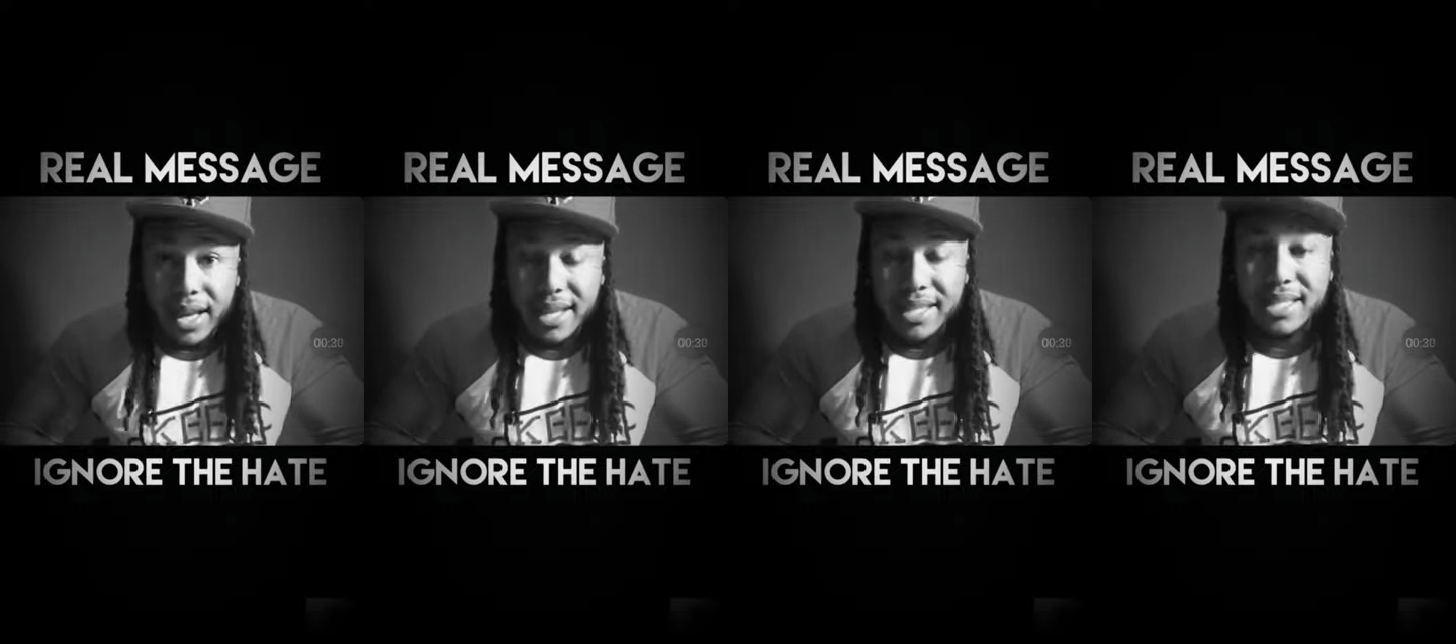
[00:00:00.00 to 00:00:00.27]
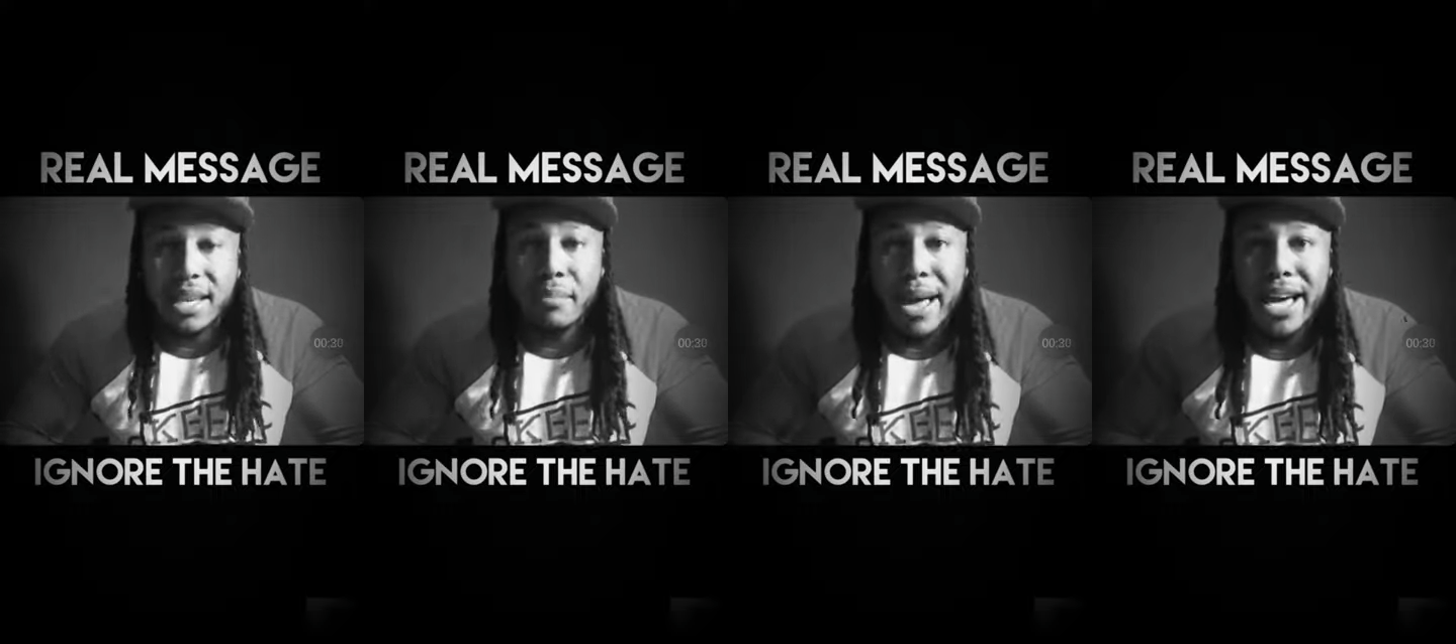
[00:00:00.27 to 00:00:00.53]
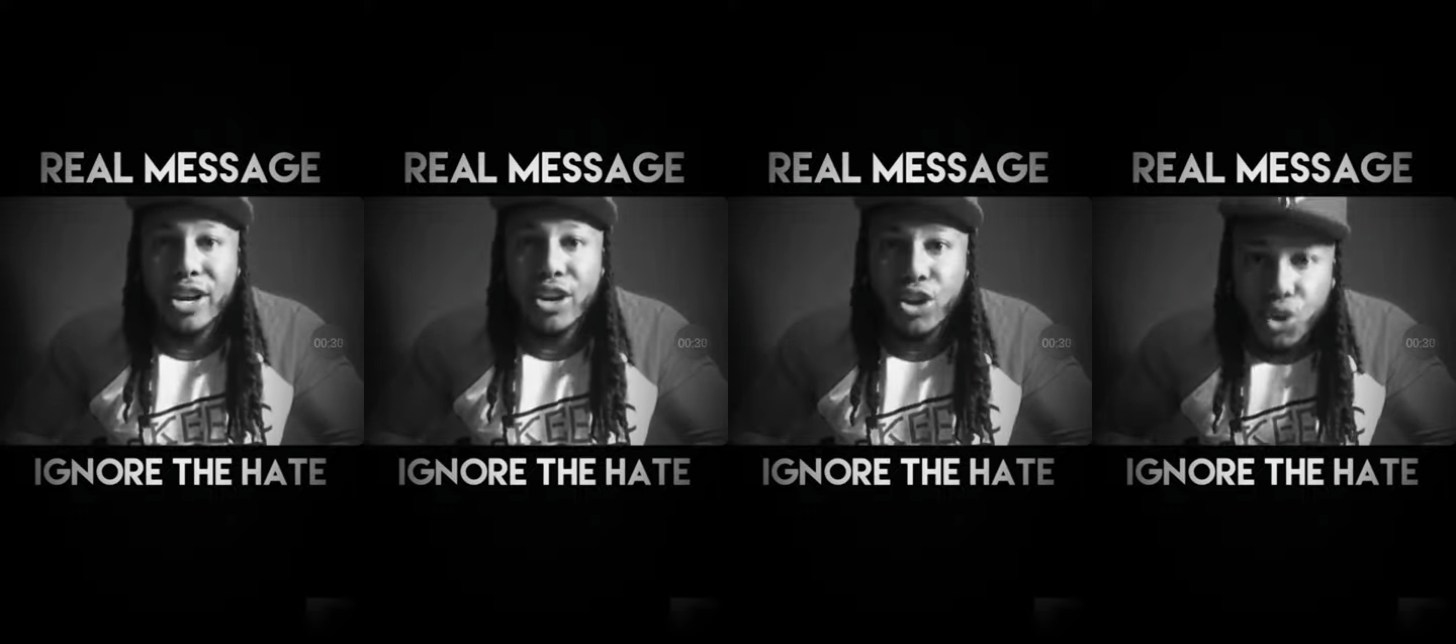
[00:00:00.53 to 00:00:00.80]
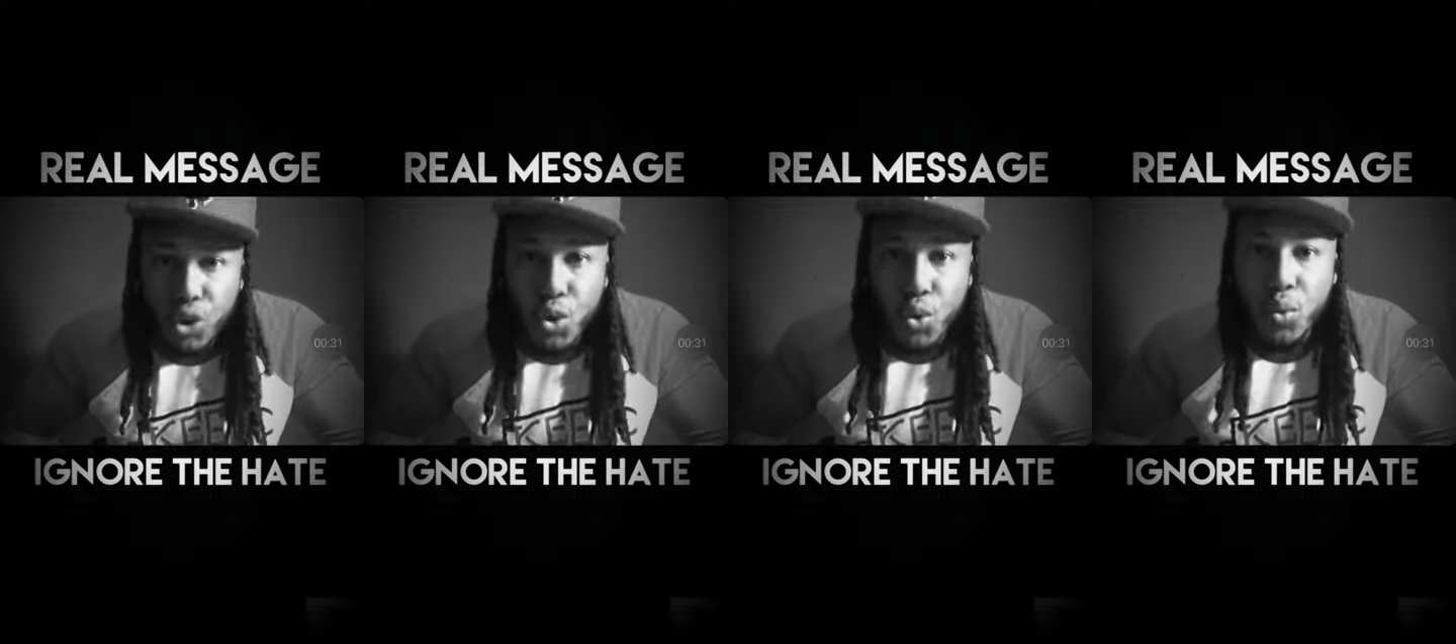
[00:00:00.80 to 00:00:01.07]
is to make
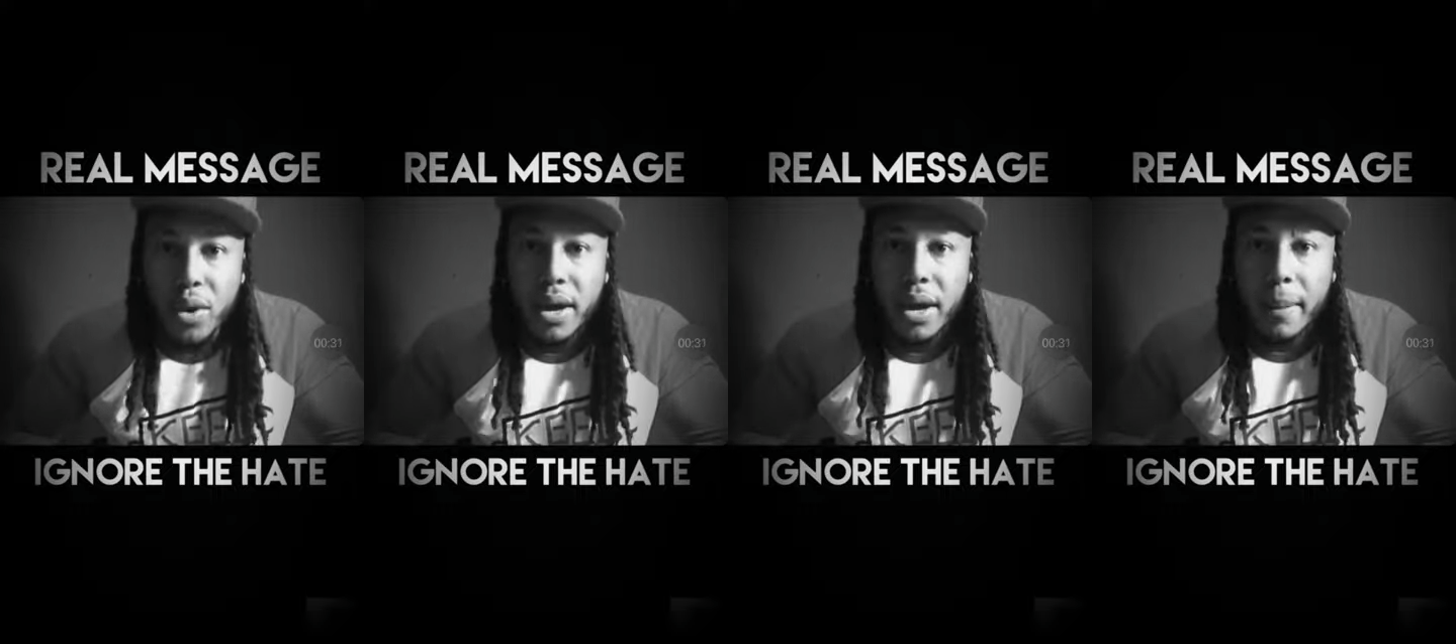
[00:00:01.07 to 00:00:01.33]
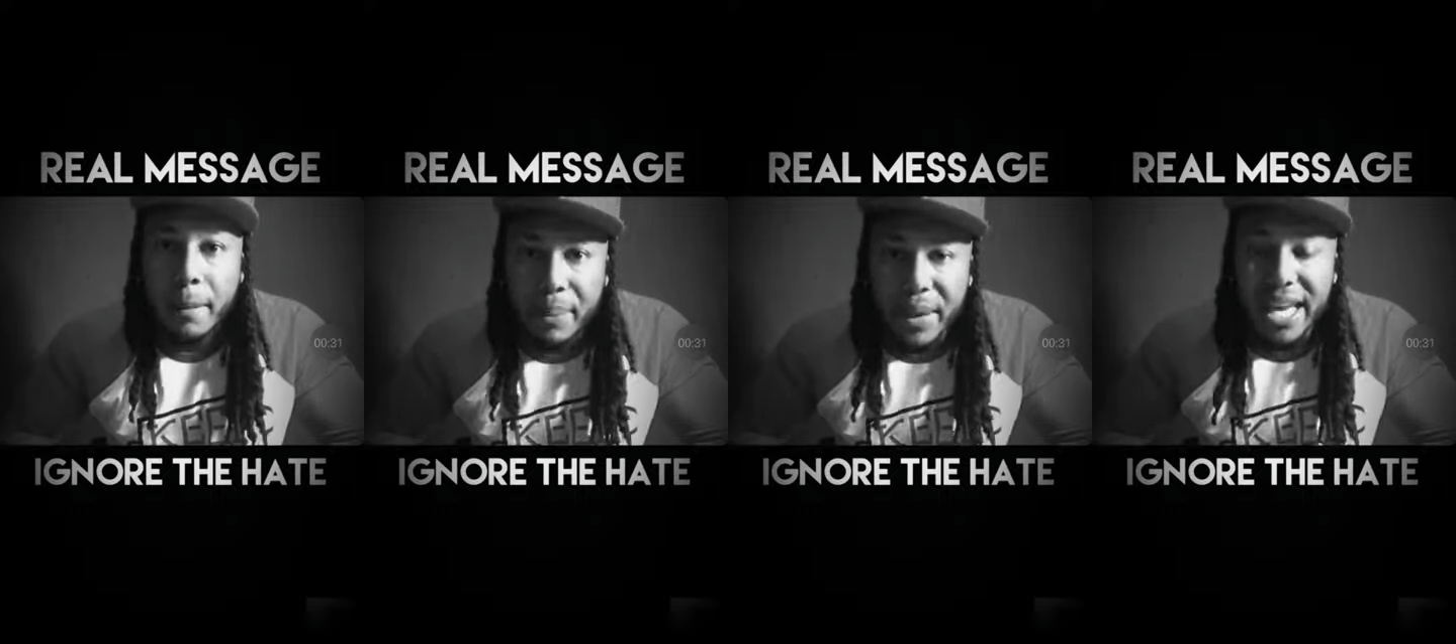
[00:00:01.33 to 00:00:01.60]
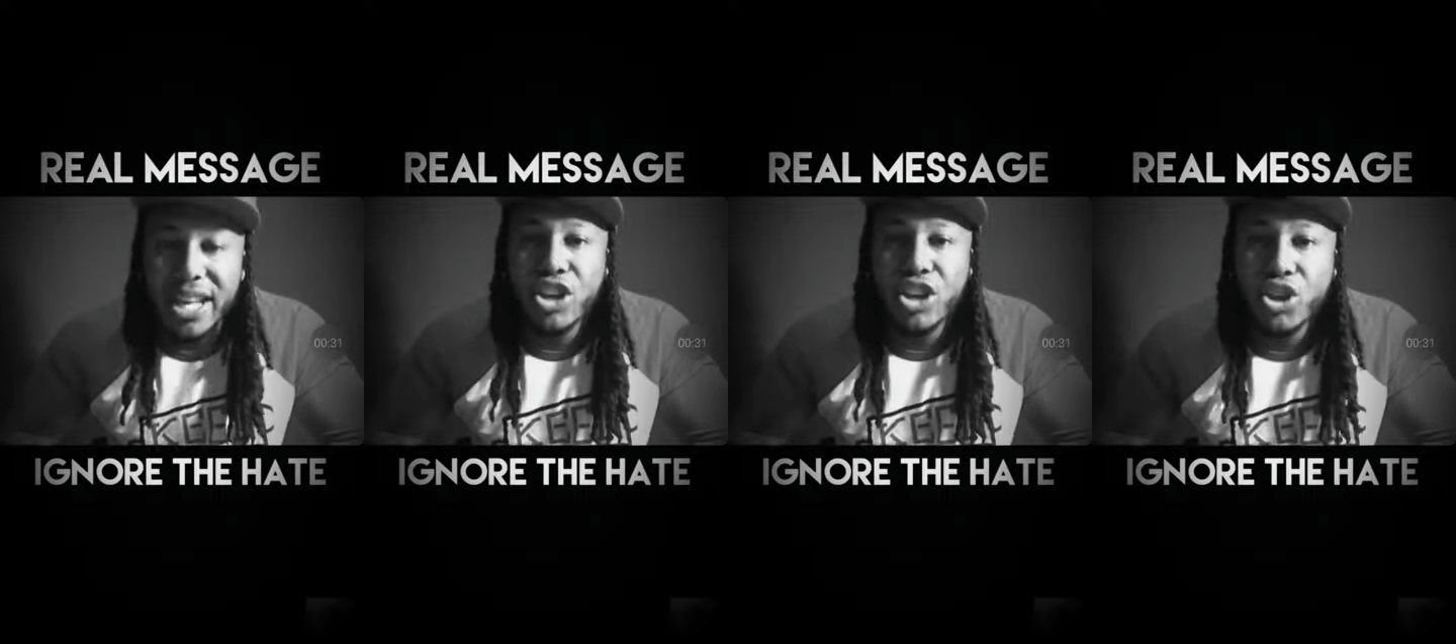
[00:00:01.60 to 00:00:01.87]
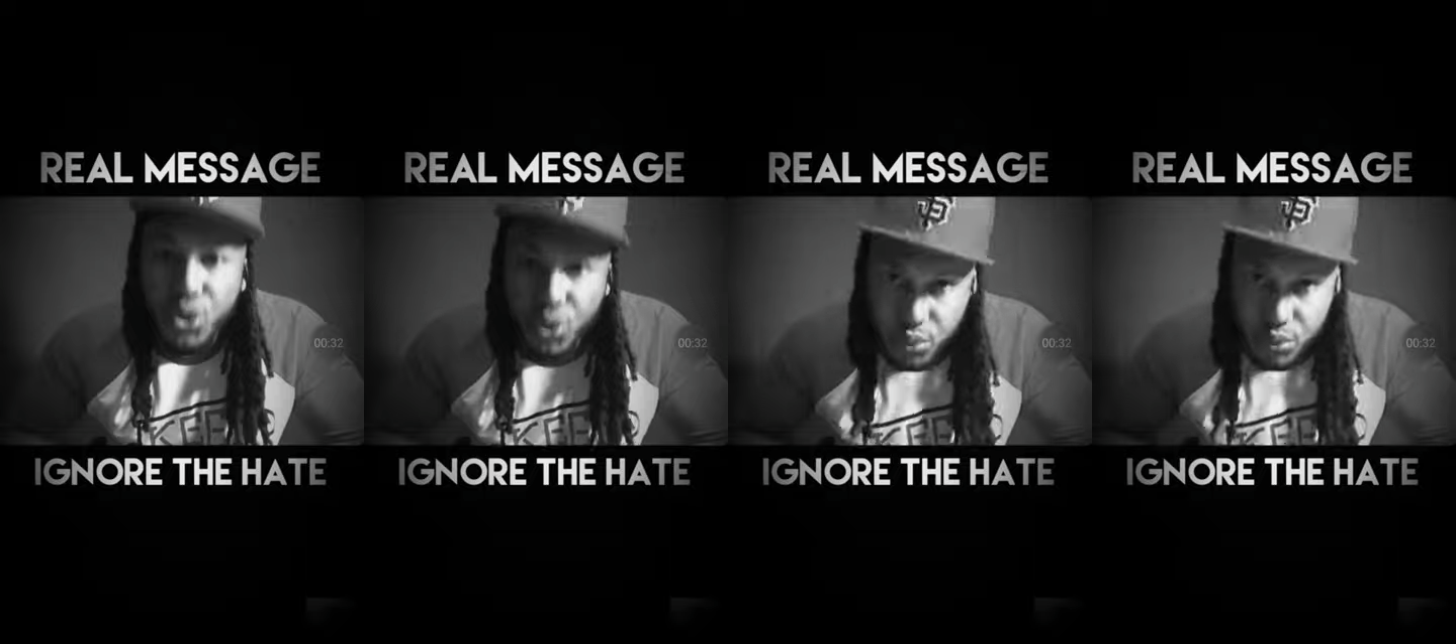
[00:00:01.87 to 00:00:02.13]
you beat
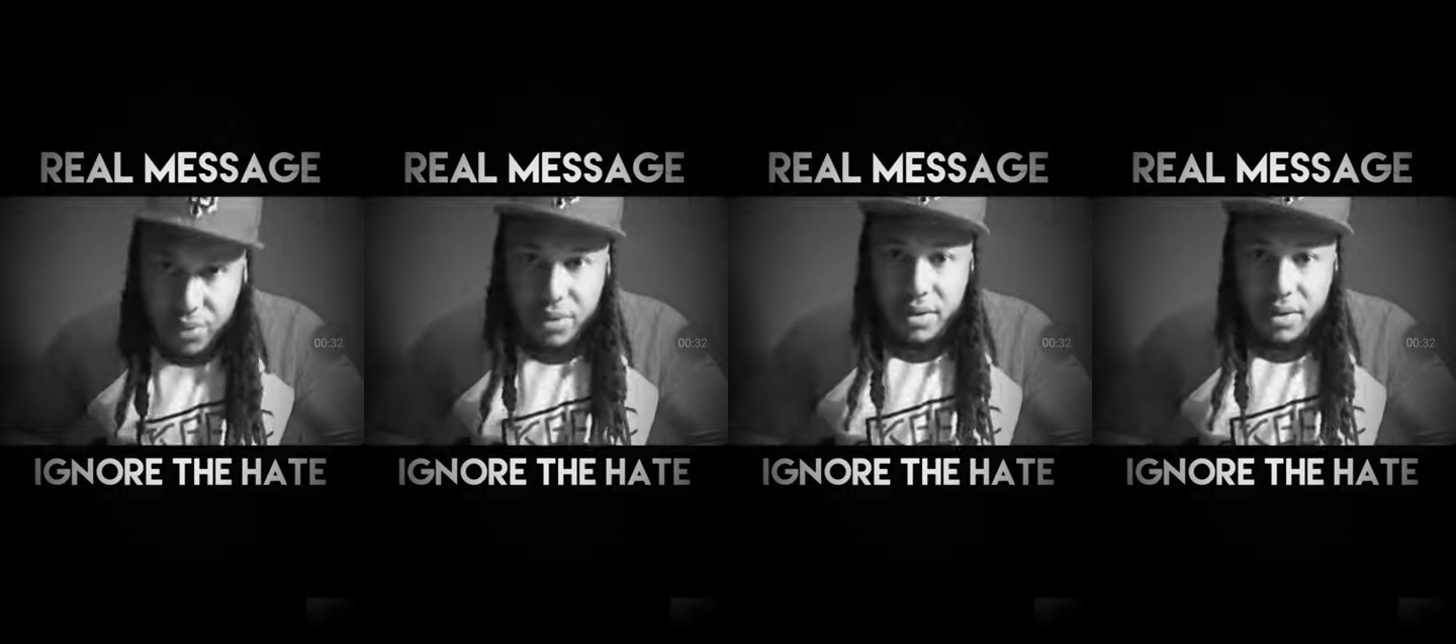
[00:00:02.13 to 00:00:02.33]
you.